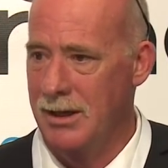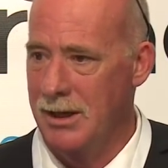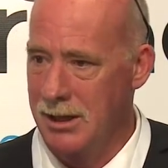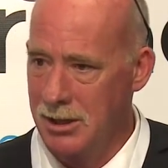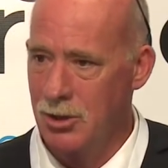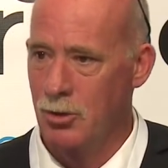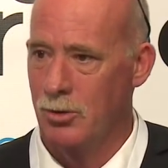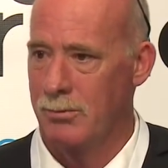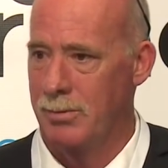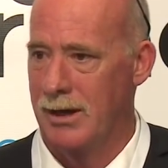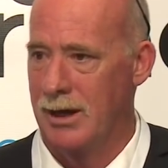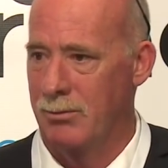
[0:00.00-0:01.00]
in your
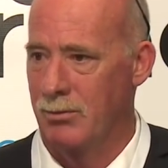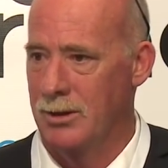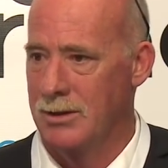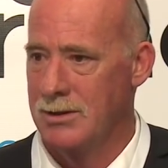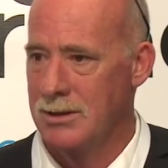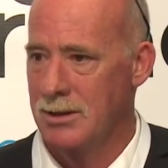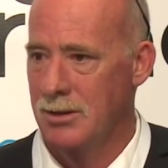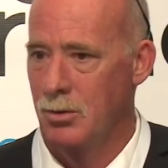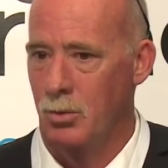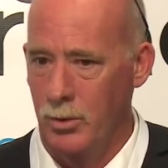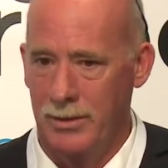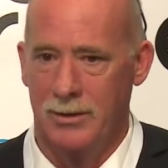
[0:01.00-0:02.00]
apartment
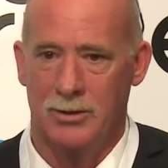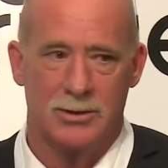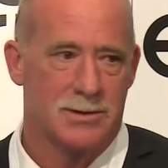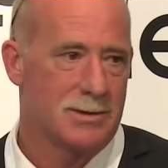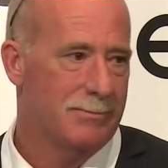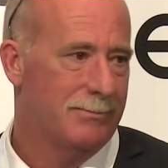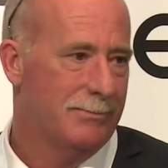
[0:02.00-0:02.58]
with the nurse.